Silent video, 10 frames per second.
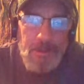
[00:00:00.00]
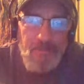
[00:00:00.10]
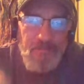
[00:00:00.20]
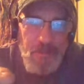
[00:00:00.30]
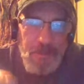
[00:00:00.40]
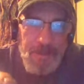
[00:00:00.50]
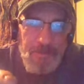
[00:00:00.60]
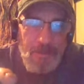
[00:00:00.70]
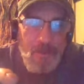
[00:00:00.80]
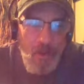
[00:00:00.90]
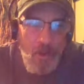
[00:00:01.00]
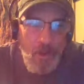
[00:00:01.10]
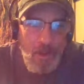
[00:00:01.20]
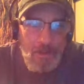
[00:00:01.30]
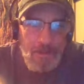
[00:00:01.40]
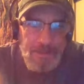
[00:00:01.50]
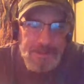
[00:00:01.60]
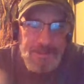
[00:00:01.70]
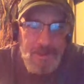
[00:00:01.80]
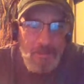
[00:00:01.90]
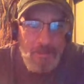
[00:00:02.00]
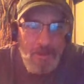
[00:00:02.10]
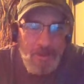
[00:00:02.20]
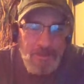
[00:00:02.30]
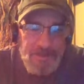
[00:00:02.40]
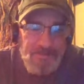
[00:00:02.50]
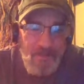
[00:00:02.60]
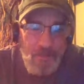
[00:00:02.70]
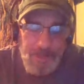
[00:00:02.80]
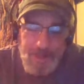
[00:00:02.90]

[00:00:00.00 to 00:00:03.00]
if you can call this number on this phone."